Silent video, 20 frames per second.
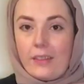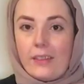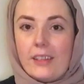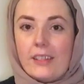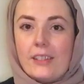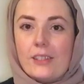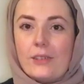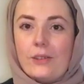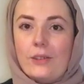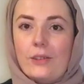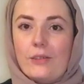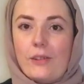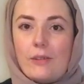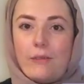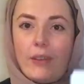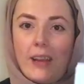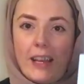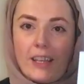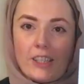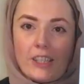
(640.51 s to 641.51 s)
This is called the
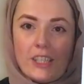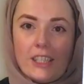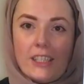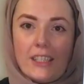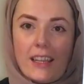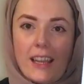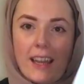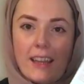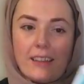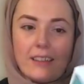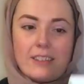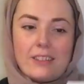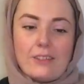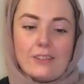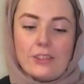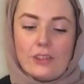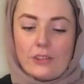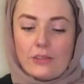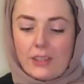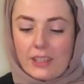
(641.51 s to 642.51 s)
reflection deck, so
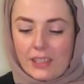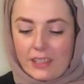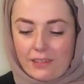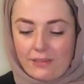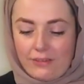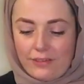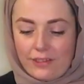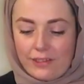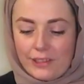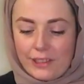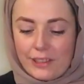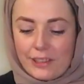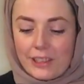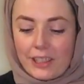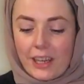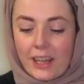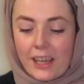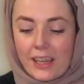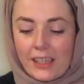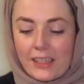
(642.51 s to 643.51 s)
I'll just read it for you
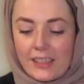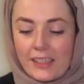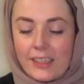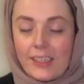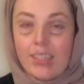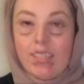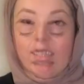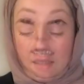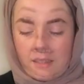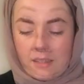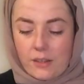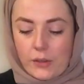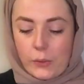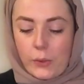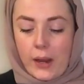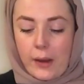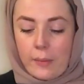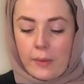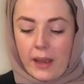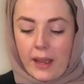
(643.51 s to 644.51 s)
guys. So
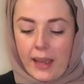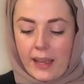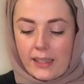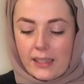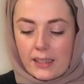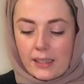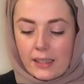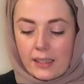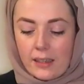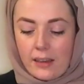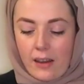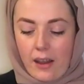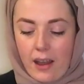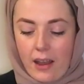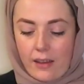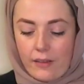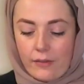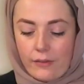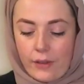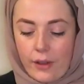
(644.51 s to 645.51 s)
where am I heading in
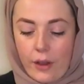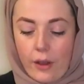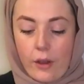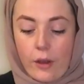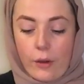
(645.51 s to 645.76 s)
life?